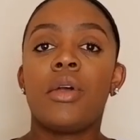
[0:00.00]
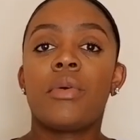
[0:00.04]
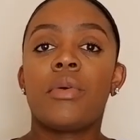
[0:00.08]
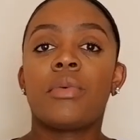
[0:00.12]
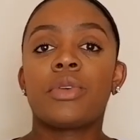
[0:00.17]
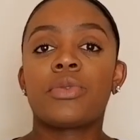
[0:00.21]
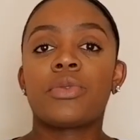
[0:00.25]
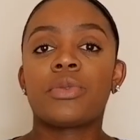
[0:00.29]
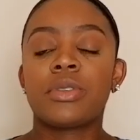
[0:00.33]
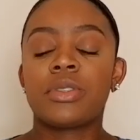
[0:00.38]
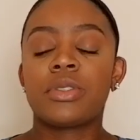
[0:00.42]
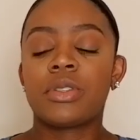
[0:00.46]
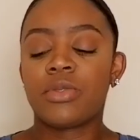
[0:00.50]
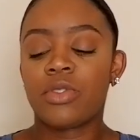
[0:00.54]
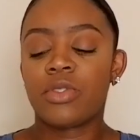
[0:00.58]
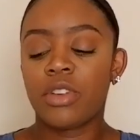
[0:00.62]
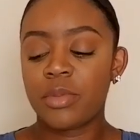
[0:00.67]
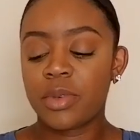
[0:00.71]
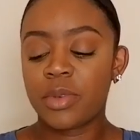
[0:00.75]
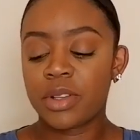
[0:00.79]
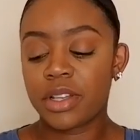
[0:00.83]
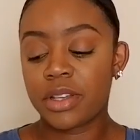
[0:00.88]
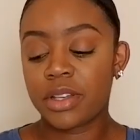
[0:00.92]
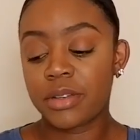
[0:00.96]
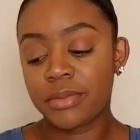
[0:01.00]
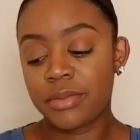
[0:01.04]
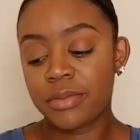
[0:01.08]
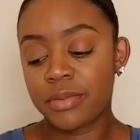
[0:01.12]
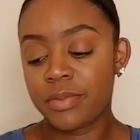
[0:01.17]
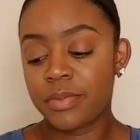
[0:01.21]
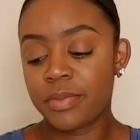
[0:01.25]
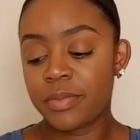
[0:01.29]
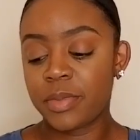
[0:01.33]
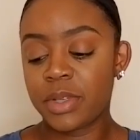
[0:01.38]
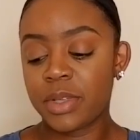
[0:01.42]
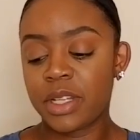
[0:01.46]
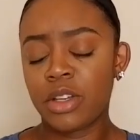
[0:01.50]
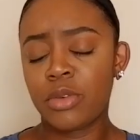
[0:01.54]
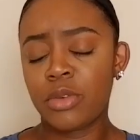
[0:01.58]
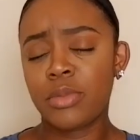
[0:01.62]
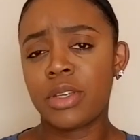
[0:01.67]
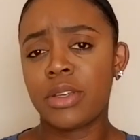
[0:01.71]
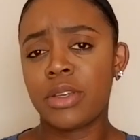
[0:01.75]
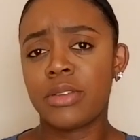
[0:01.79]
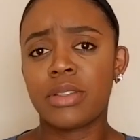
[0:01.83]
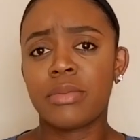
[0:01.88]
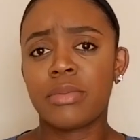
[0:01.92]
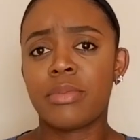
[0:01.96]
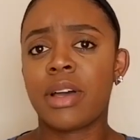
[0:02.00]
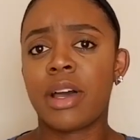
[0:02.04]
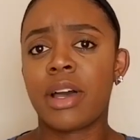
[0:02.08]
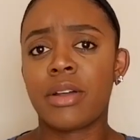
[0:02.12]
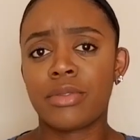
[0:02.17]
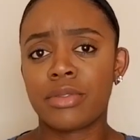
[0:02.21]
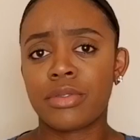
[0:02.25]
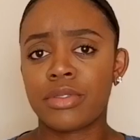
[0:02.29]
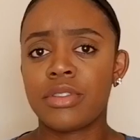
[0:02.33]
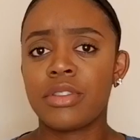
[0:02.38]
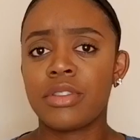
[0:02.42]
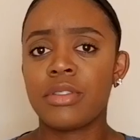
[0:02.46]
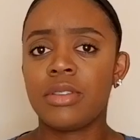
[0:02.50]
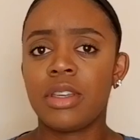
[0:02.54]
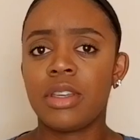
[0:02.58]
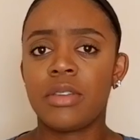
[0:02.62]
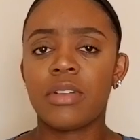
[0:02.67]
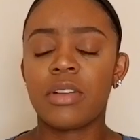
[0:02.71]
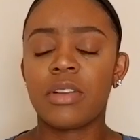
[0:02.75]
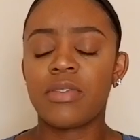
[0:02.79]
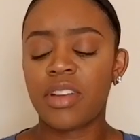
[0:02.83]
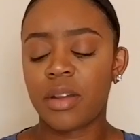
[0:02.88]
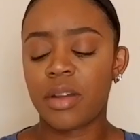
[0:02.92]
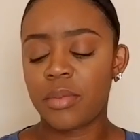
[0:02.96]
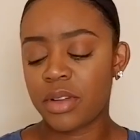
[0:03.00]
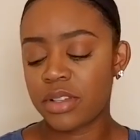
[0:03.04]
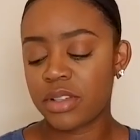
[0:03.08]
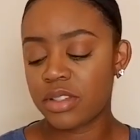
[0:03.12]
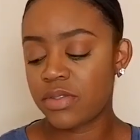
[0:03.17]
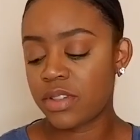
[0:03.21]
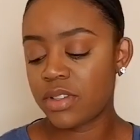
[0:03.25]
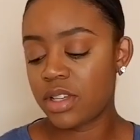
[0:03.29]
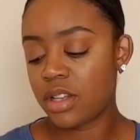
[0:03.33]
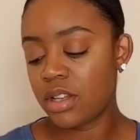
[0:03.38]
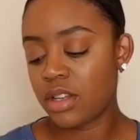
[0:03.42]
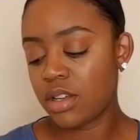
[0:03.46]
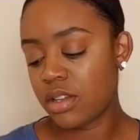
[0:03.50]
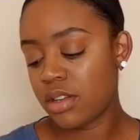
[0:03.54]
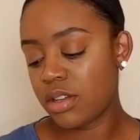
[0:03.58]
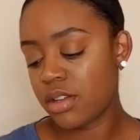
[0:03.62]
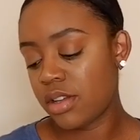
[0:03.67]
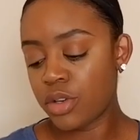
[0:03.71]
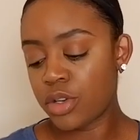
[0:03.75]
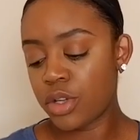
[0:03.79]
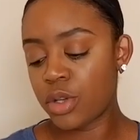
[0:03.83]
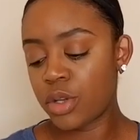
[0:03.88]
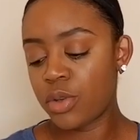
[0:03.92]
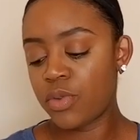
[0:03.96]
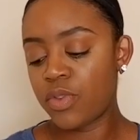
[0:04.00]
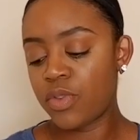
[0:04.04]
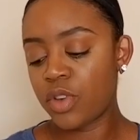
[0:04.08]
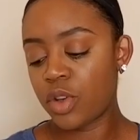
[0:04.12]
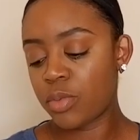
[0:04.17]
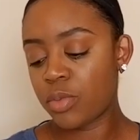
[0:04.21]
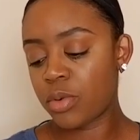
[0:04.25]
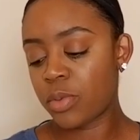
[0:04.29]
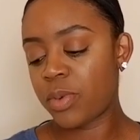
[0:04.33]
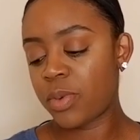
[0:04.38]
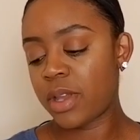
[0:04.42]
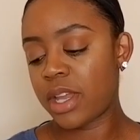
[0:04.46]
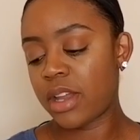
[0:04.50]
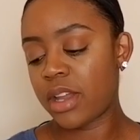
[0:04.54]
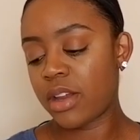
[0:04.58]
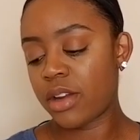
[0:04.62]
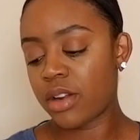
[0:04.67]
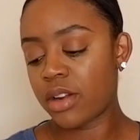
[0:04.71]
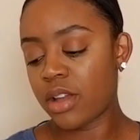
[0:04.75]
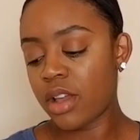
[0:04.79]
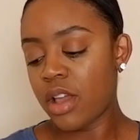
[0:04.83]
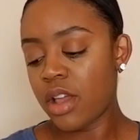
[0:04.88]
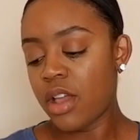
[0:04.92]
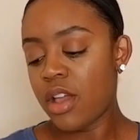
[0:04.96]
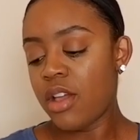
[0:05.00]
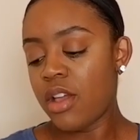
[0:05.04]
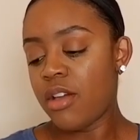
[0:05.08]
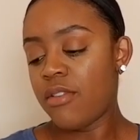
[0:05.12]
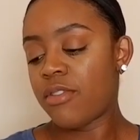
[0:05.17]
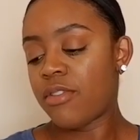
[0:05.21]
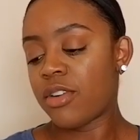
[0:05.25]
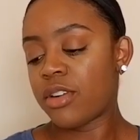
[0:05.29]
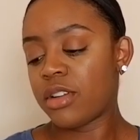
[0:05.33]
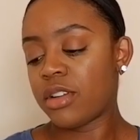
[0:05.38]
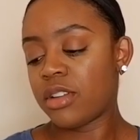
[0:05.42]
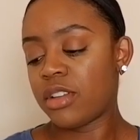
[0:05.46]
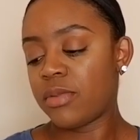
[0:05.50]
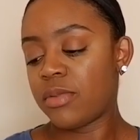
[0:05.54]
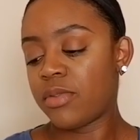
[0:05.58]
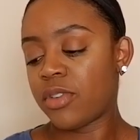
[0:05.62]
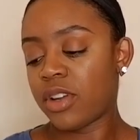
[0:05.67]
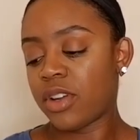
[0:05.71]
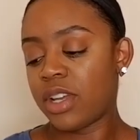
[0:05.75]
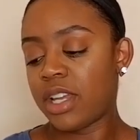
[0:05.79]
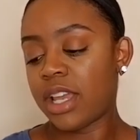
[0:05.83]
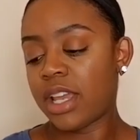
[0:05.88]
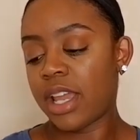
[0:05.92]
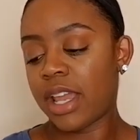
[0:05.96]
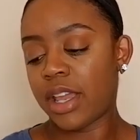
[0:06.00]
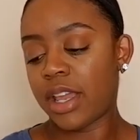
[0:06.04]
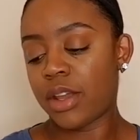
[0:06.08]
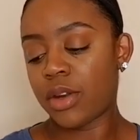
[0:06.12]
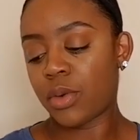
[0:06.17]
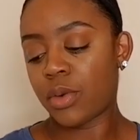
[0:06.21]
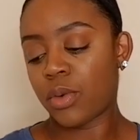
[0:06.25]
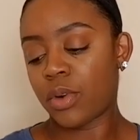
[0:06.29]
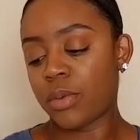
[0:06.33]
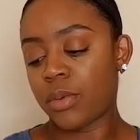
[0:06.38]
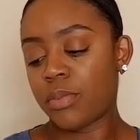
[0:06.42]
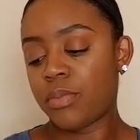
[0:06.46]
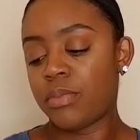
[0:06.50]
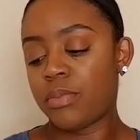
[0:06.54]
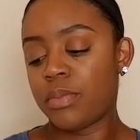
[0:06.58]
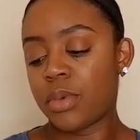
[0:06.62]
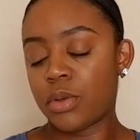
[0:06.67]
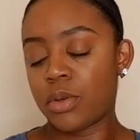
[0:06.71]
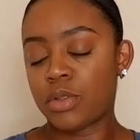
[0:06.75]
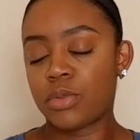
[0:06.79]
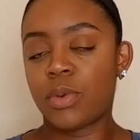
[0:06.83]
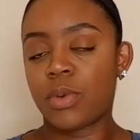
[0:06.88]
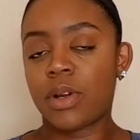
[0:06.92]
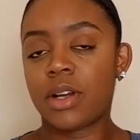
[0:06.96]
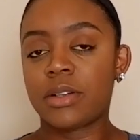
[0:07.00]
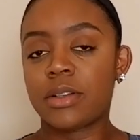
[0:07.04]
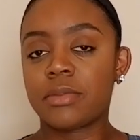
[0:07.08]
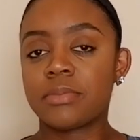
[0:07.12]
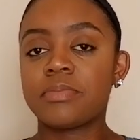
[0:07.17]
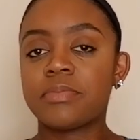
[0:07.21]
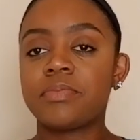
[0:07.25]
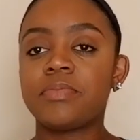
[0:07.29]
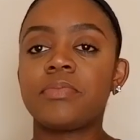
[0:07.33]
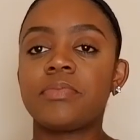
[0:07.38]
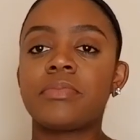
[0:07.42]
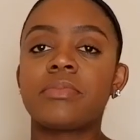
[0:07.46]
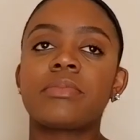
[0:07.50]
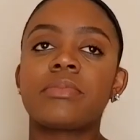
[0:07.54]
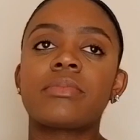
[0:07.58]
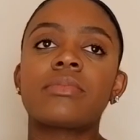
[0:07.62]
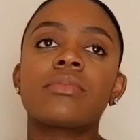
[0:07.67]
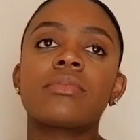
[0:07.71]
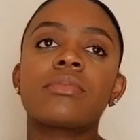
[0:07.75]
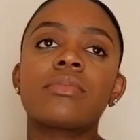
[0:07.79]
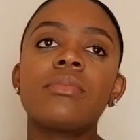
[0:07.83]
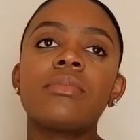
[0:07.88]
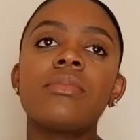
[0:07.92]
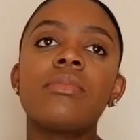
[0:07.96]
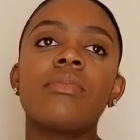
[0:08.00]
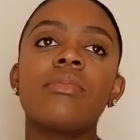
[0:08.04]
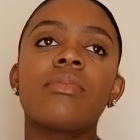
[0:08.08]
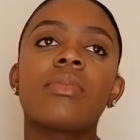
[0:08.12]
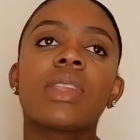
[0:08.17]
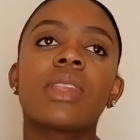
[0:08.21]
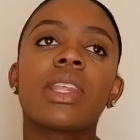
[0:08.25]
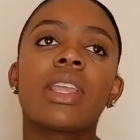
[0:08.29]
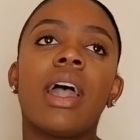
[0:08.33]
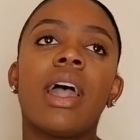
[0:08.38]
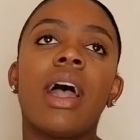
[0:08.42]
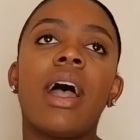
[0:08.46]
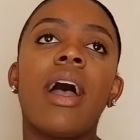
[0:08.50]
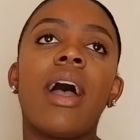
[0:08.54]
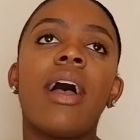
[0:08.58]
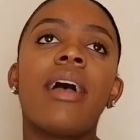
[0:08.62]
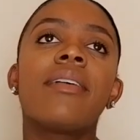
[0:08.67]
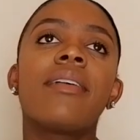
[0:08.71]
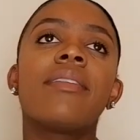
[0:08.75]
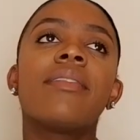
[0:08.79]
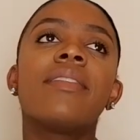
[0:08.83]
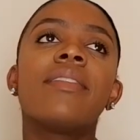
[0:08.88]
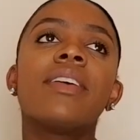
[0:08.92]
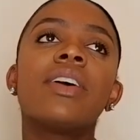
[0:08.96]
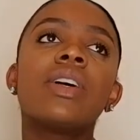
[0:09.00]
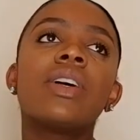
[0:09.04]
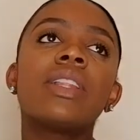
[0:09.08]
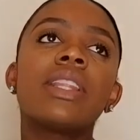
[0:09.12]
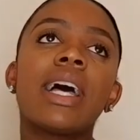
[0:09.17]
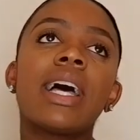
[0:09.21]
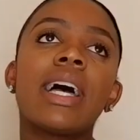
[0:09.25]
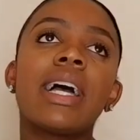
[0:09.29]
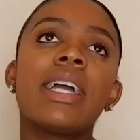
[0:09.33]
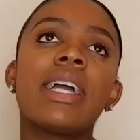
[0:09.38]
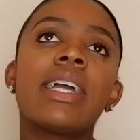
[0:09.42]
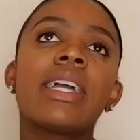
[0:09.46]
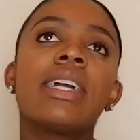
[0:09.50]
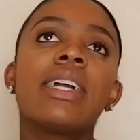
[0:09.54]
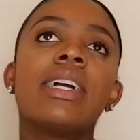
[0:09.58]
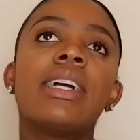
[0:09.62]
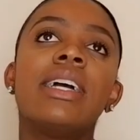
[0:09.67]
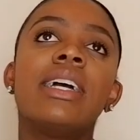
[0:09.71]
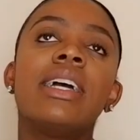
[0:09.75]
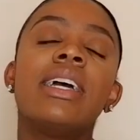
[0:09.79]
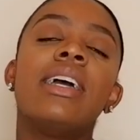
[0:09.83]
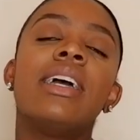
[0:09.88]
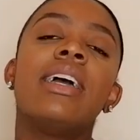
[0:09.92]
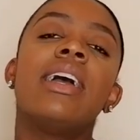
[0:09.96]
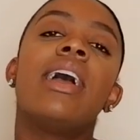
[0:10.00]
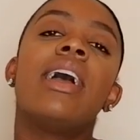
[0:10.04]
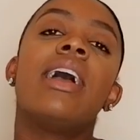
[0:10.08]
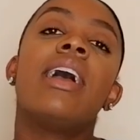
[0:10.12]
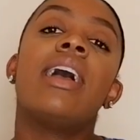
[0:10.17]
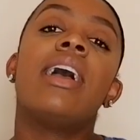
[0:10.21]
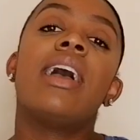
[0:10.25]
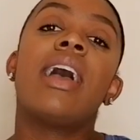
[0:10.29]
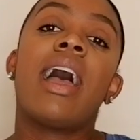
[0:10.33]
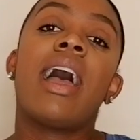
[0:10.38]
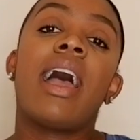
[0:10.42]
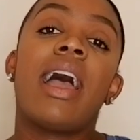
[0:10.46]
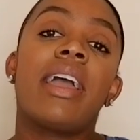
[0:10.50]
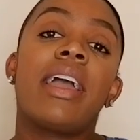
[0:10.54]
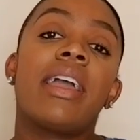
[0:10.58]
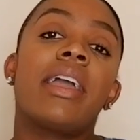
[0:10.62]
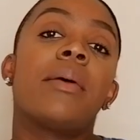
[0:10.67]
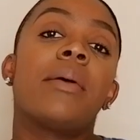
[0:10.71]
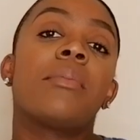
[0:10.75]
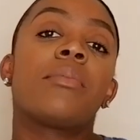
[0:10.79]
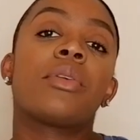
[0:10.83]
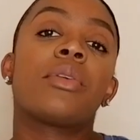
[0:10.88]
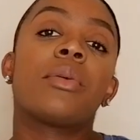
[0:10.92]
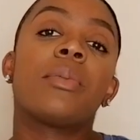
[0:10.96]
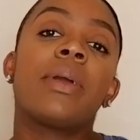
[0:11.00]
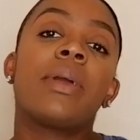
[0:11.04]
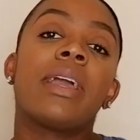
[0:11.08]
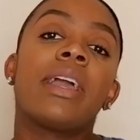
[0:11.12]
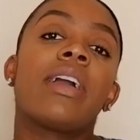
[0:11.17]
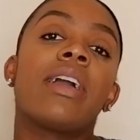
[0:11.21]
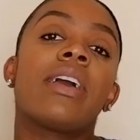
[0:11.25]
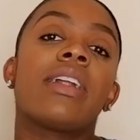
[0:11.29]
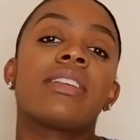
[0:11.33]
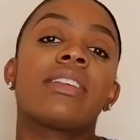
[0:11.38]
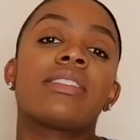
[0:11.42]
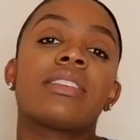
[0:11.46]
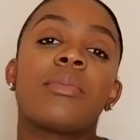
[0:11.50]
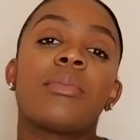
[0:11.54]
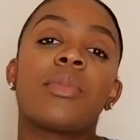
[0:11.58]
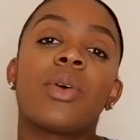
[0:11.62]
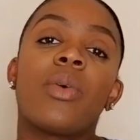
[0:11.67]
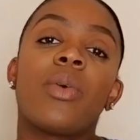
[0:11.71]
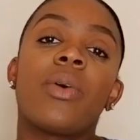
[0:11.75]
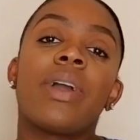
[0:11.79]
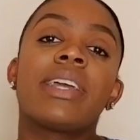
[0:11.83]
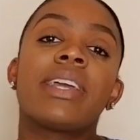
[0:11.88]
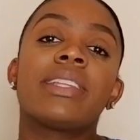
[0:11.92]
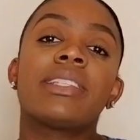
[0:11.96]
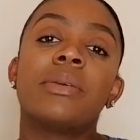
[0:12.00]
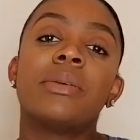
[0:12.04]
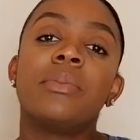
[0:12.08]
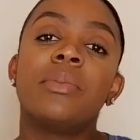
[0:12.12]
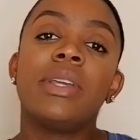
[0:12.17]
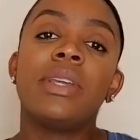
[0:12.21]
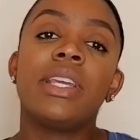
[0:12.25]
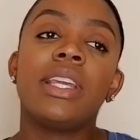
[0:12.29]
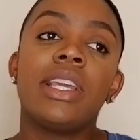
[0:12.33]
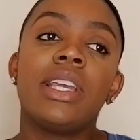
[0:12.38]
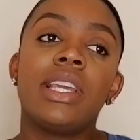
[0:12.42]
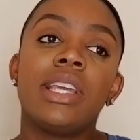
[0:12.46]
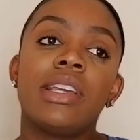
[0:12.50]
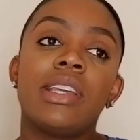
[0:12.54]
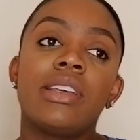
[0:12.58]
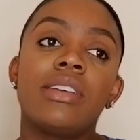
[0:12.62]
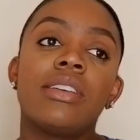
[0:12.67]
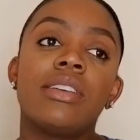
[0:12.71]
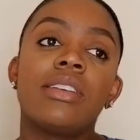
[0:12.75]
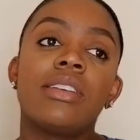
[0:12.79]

we'll switch to formula. But he'll be using bottles too, even if I breastfeed. Do you feel prepared for delivery and or postpartum? I feel like I am prepared, as I'm going to be